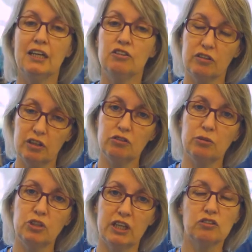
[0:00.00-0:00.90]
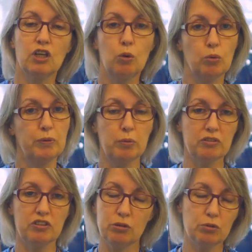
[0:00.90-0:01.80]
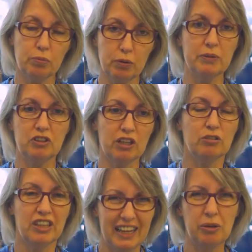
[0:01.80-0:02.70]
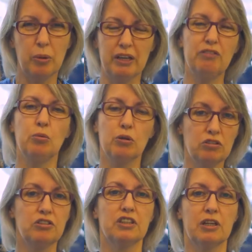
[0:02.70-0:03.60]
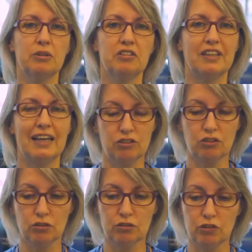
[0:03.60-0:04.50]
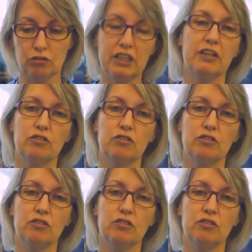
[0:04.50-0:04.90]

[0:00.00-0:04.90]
So those subjects will be ones that you would have probably chosen anyway if you wanted to go into that sort of career,